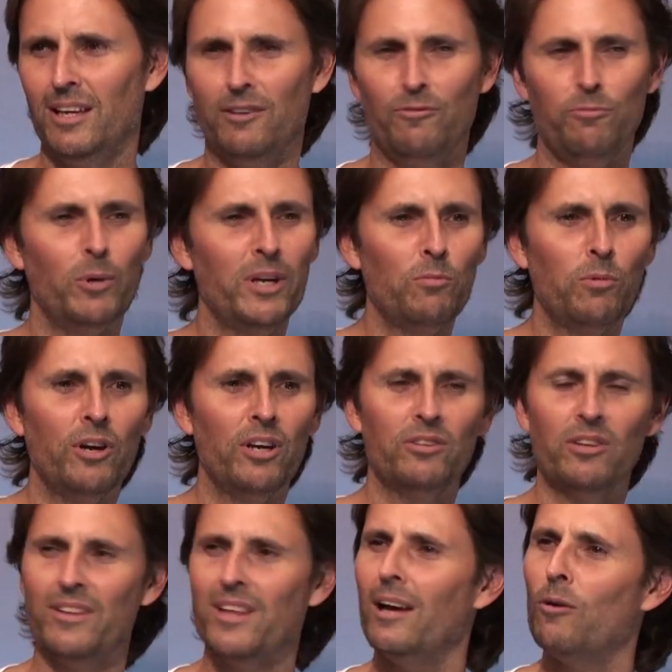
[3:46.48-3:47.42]
If we
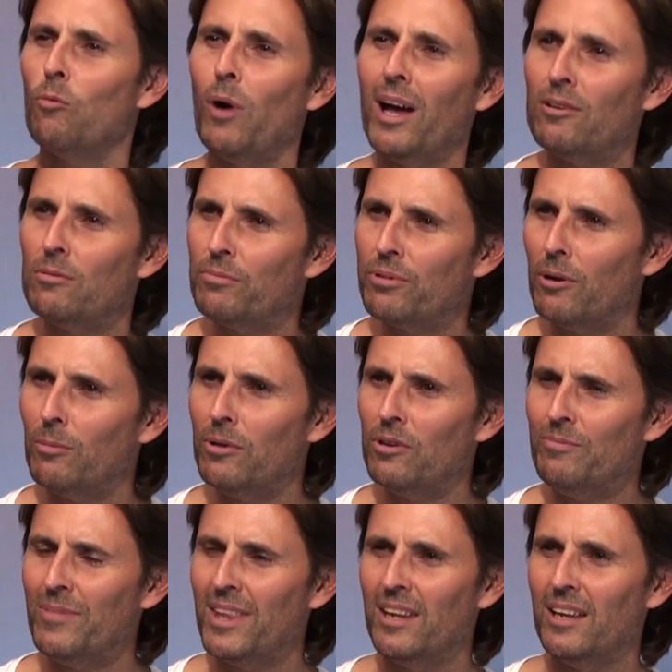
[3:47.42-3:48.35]
worked on that one
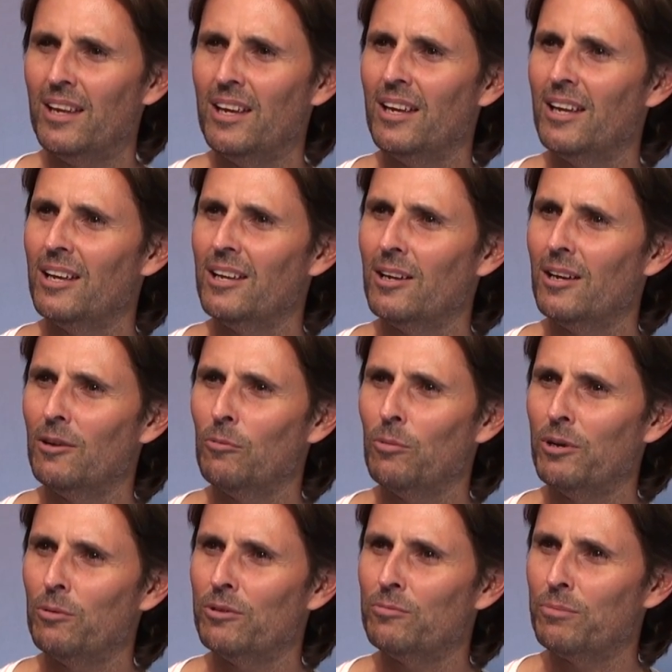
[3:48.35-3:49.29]
problem,
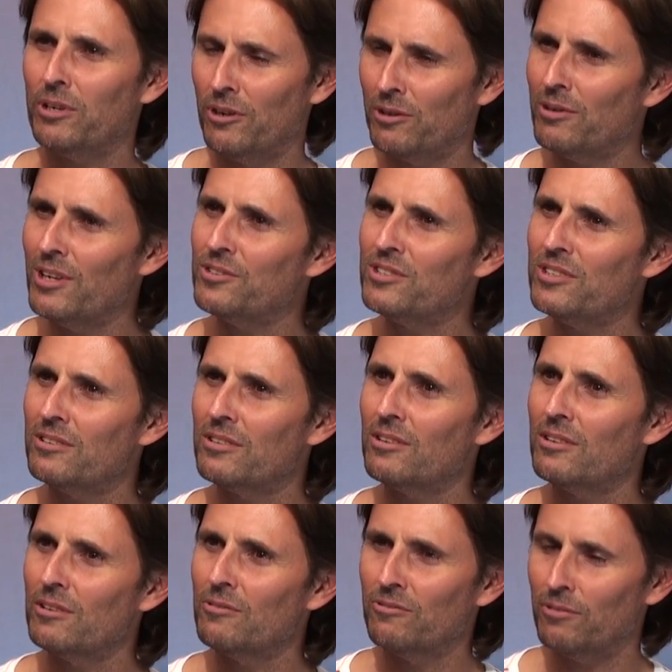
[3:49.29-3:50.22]
we would progress
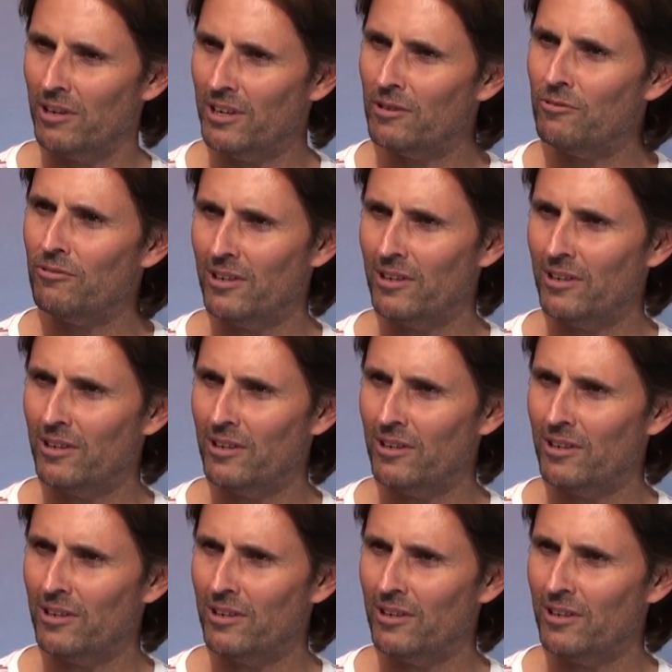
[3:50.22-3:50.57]
very,